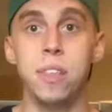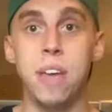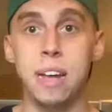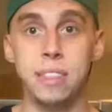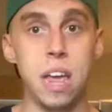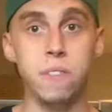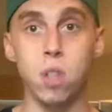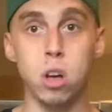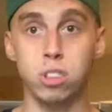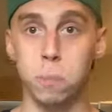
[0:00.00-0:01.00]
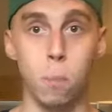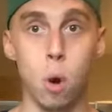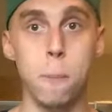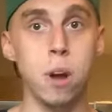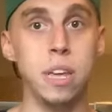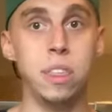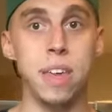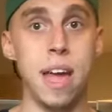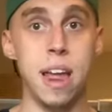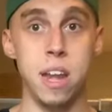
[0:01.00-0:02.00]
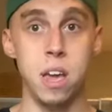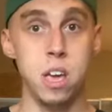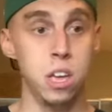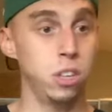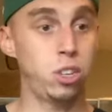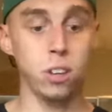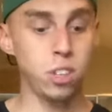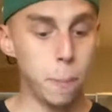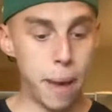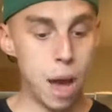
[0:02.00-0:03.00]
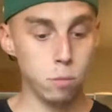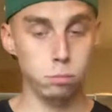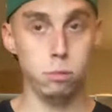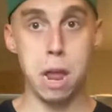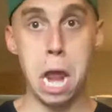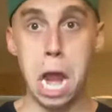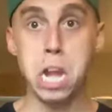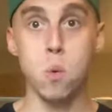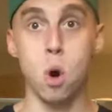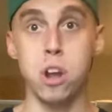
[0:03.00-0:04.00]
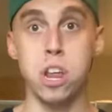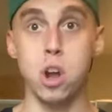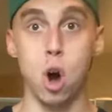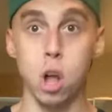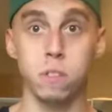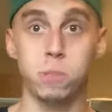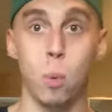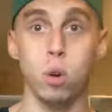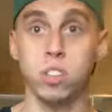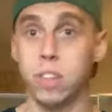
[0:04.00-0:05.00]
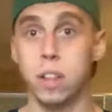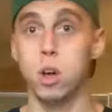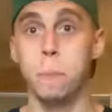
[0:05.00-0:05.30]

that they've lost more money than just about anyone in all of sports, let alone